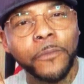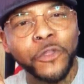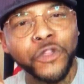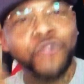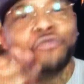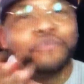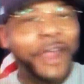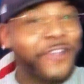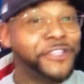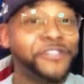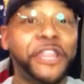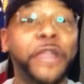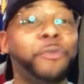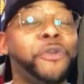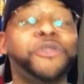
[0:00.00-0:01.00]
You
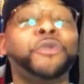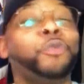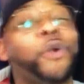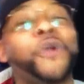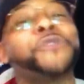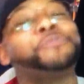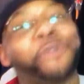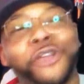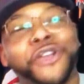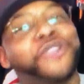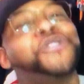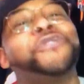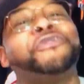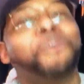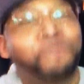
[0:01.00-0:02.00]
resonate with the words
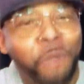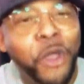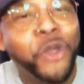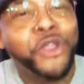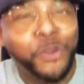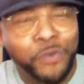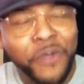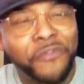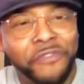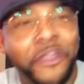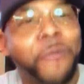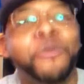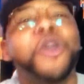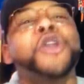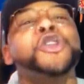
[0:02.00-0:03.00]
because you're familiar with
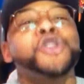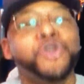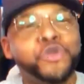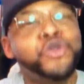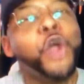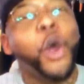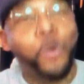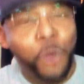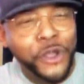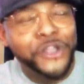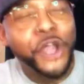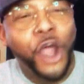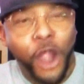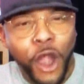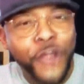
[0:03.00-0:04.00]
them. You know
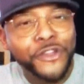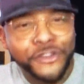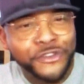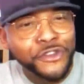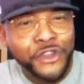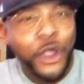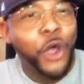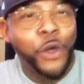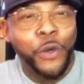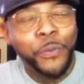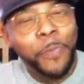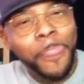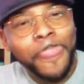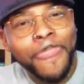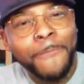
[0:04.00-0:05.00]
what the heart
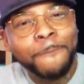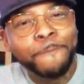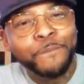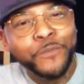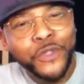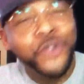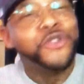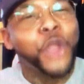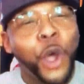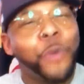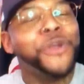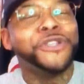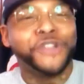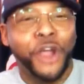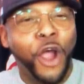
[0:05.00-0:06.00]
knows. You know
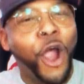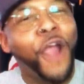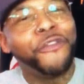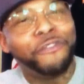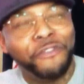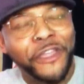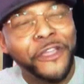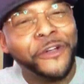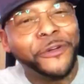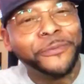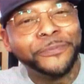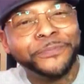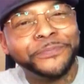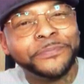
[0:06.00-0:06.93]
what your heart feels.